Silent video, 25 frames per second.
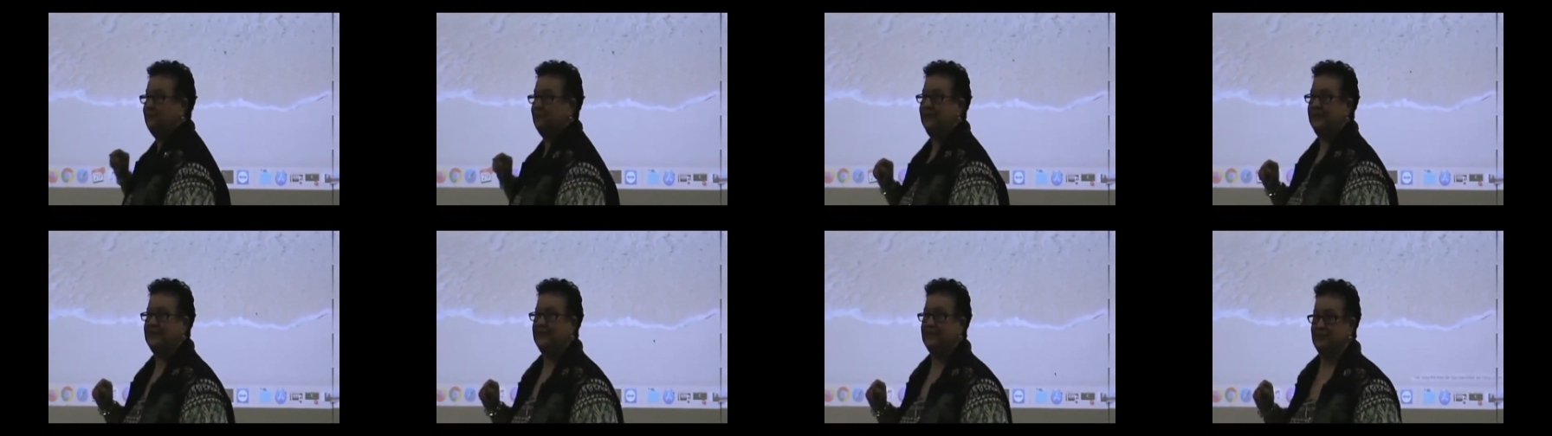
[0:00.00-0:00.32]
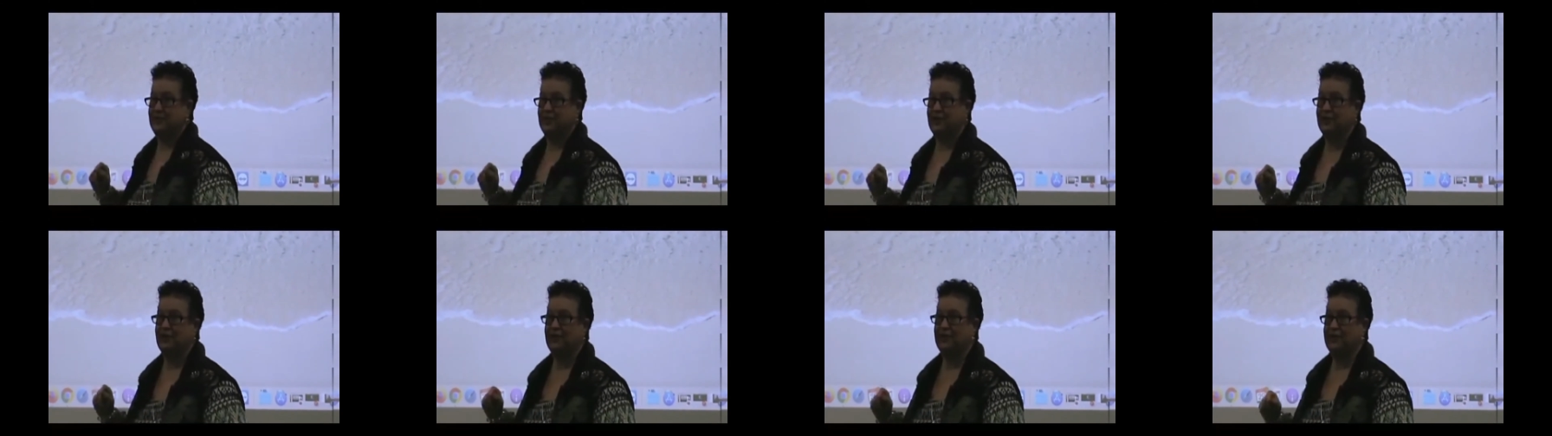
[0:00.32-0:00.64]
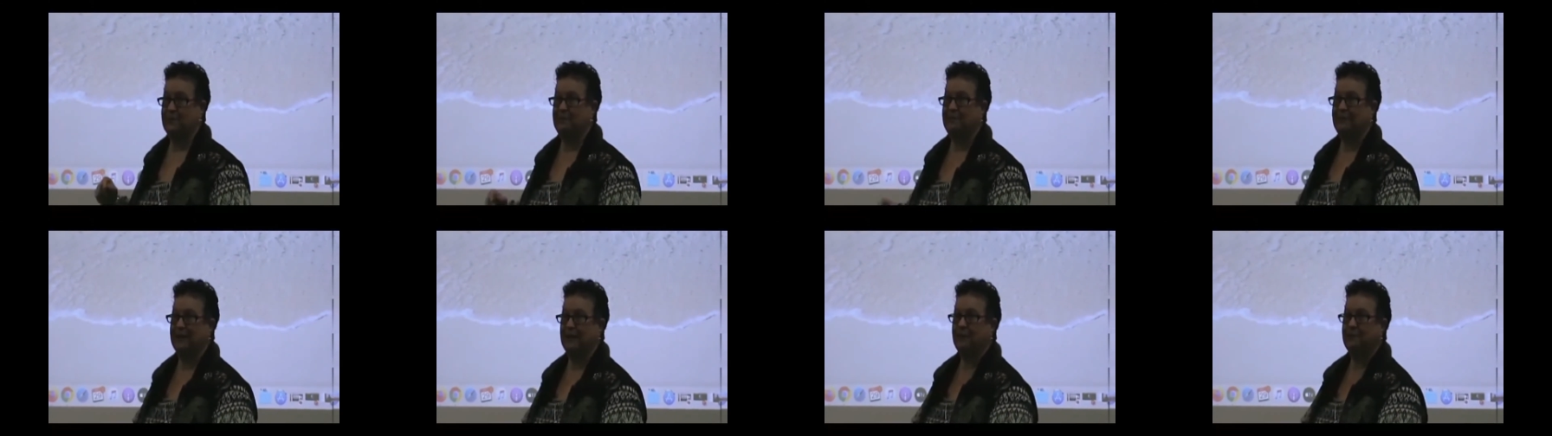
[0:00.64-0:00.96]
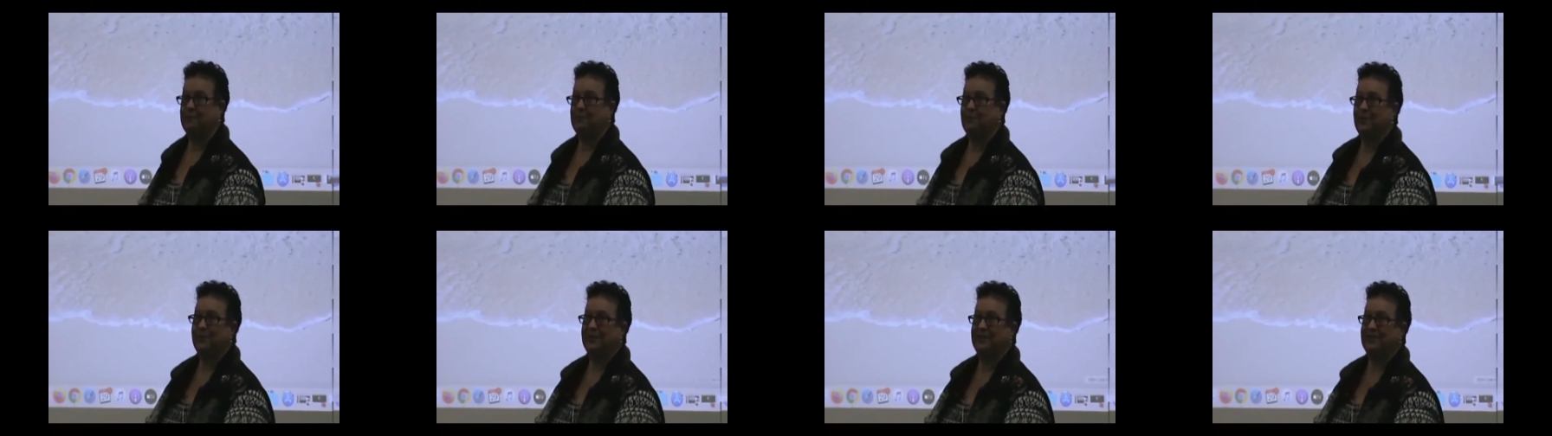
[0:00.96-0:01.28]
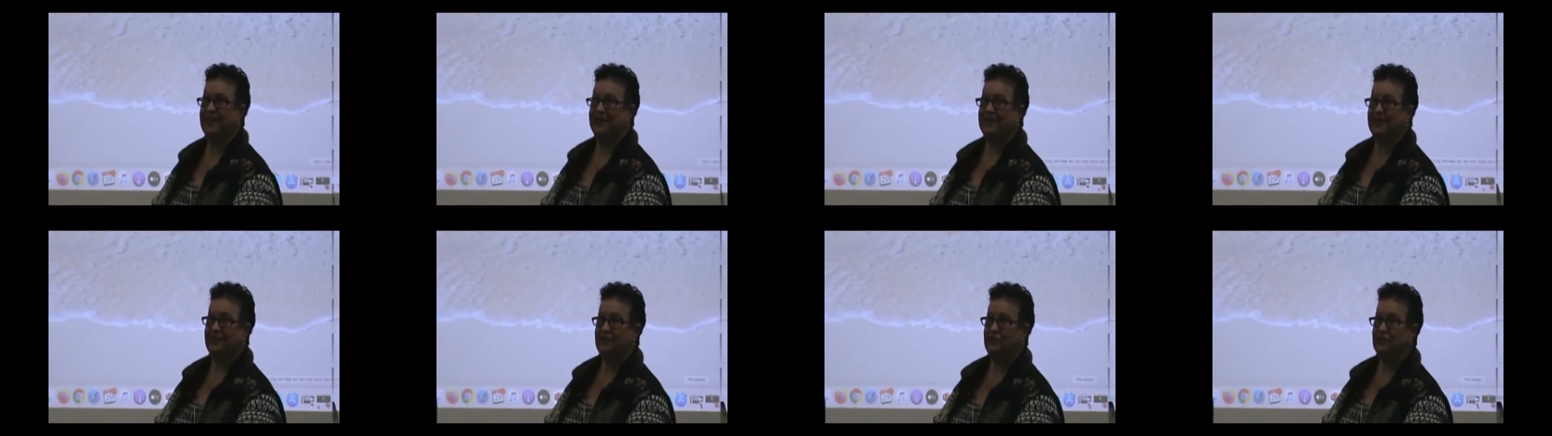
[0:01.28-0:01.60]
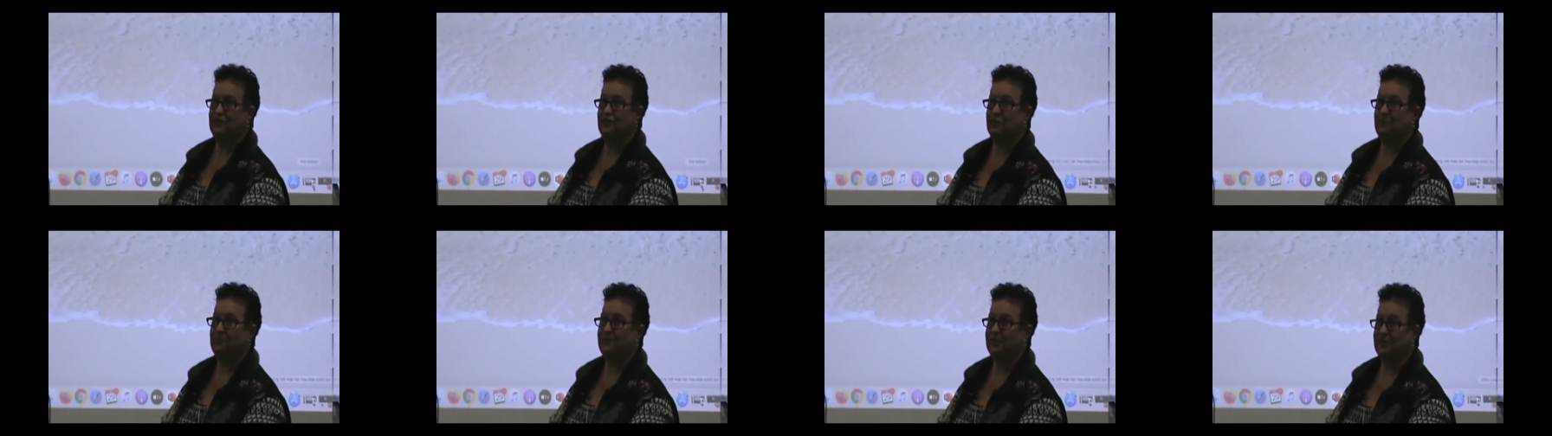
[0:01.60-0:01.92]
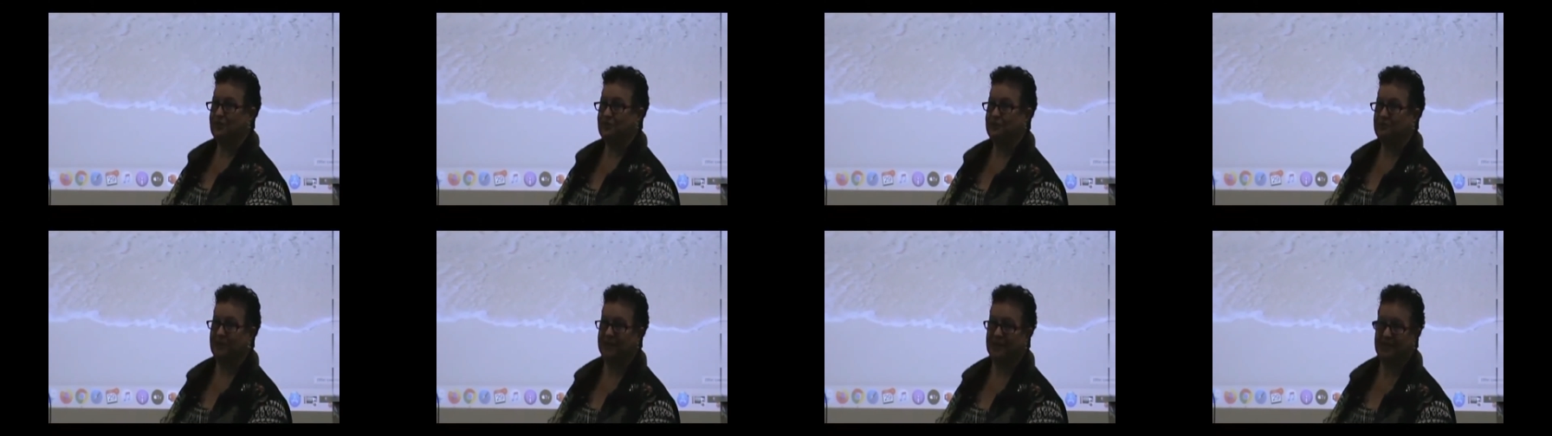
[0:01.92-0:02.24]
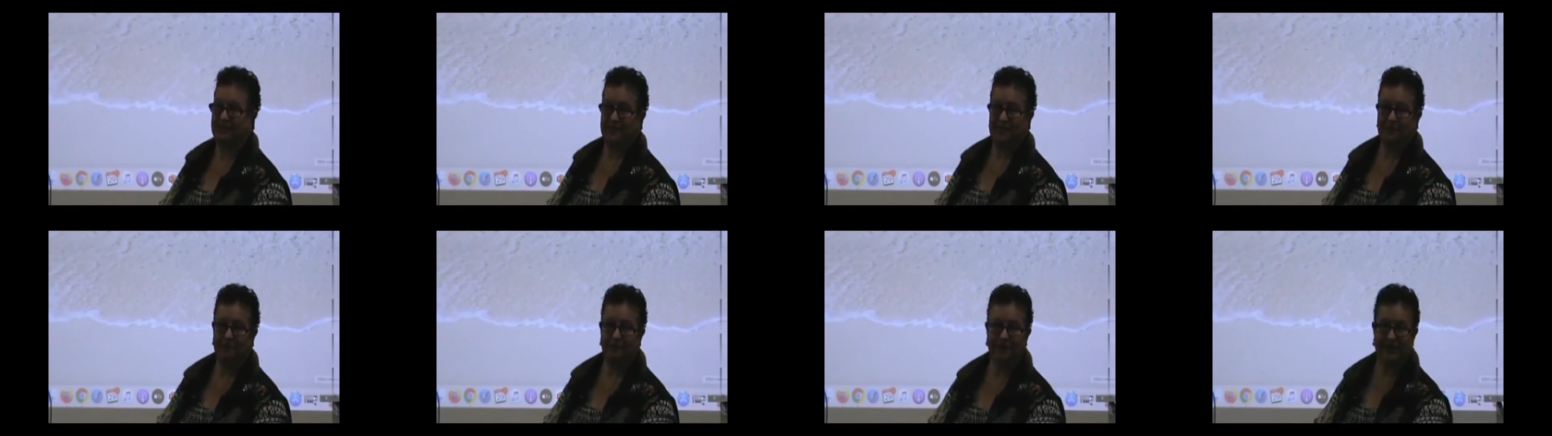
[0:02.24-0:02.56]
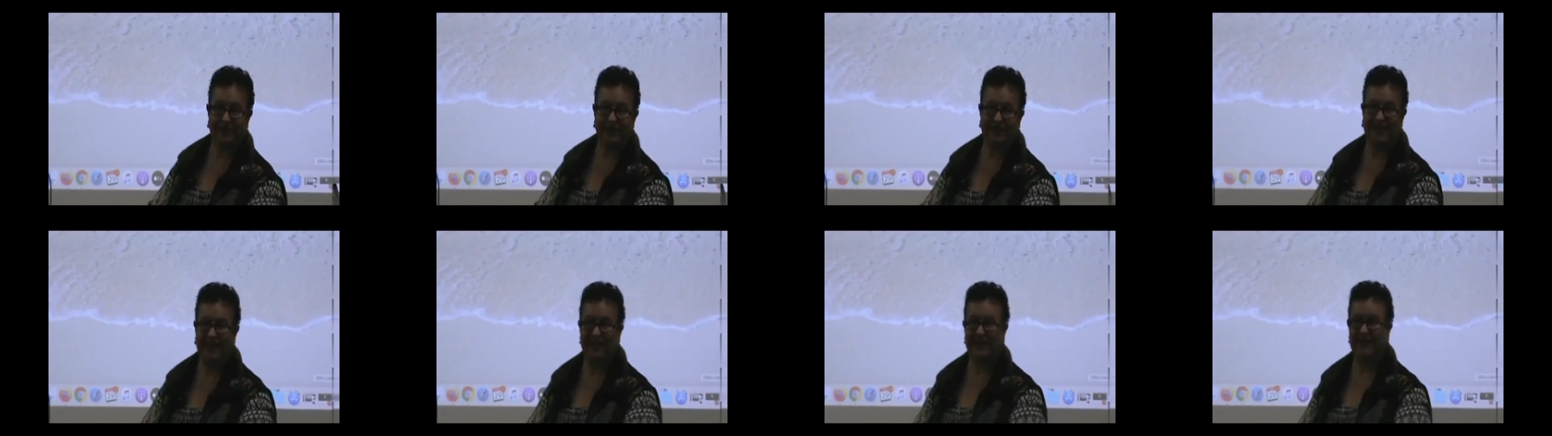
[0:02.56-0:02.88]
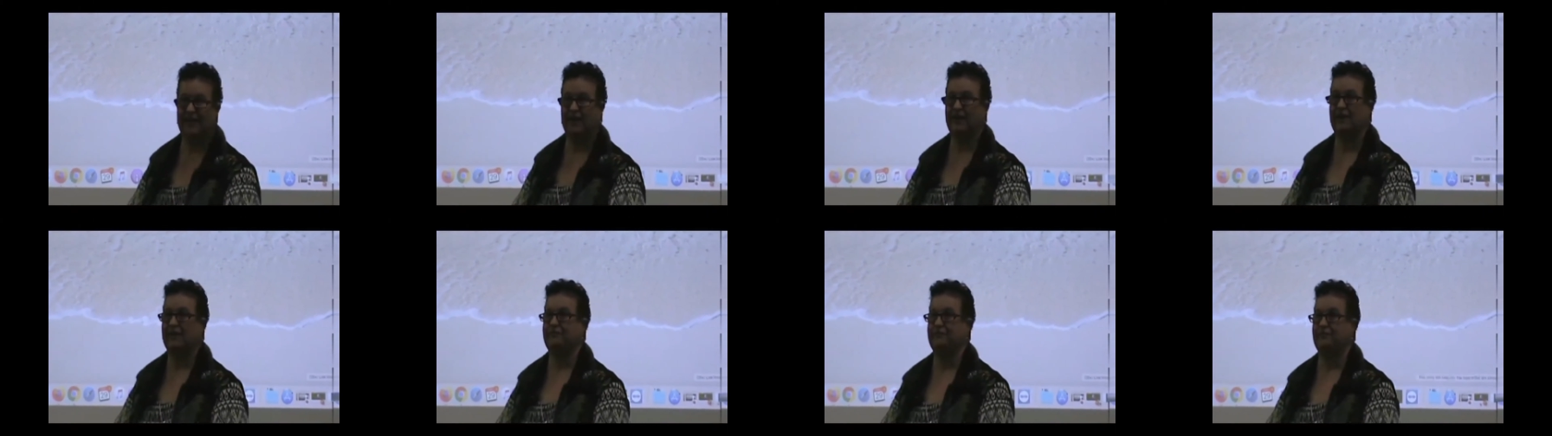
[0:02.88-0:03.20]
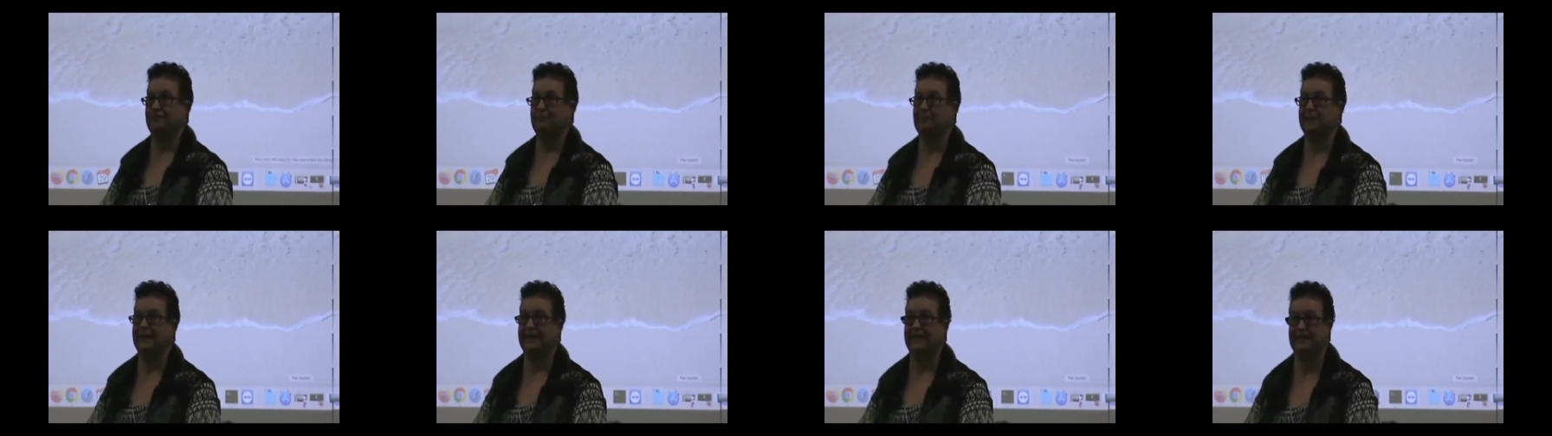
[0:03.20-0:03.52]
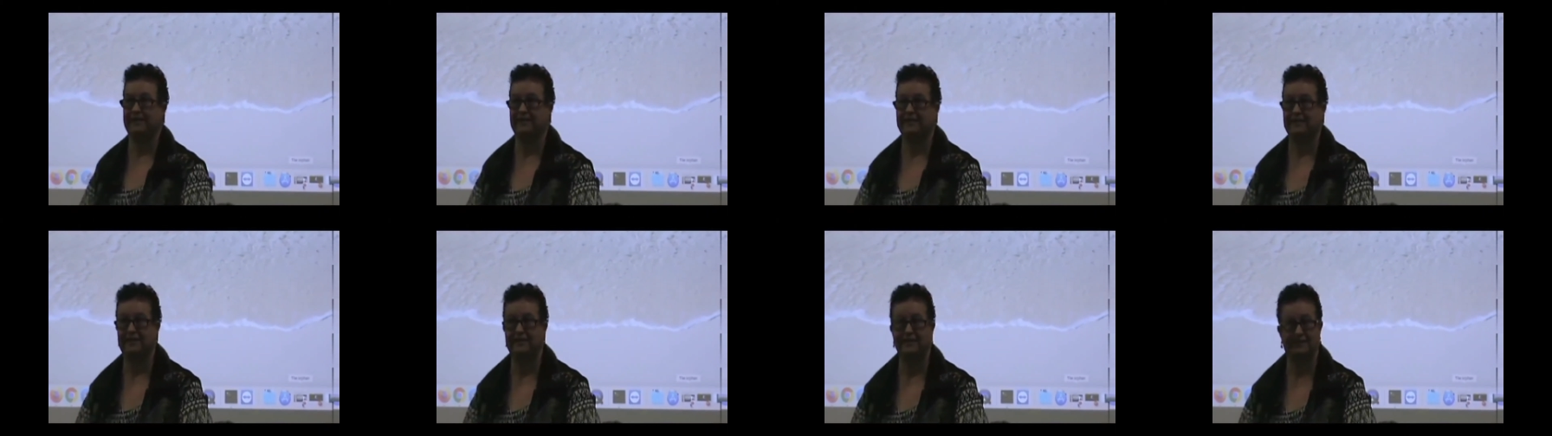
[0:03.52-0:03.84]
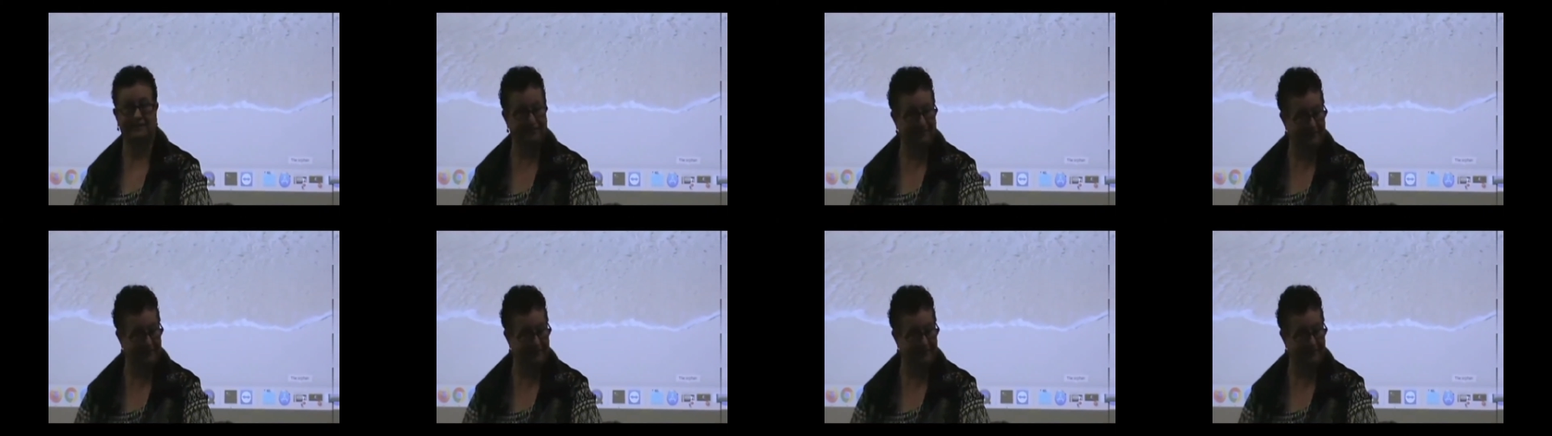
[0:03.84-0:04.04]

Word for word: we could turn on the PowerPoint. Thank you so much, Michael. I want to thank God for Michael.